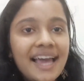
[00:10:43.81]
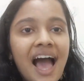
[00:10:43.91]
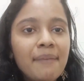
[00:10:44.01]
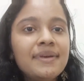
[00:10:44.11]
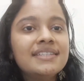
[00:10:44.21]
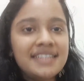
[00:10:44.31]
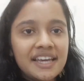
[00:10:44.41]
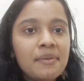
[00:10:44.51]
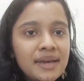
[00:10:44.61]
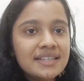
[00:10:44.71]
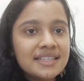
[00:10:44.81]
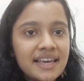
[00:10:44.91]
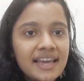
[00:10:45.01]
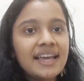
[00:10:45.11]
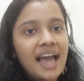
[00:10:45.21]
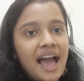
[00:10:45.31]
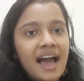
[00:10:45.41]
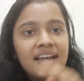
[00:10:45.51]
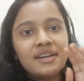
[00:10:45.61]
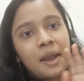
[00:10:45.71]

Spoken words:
happy, stay amazing, and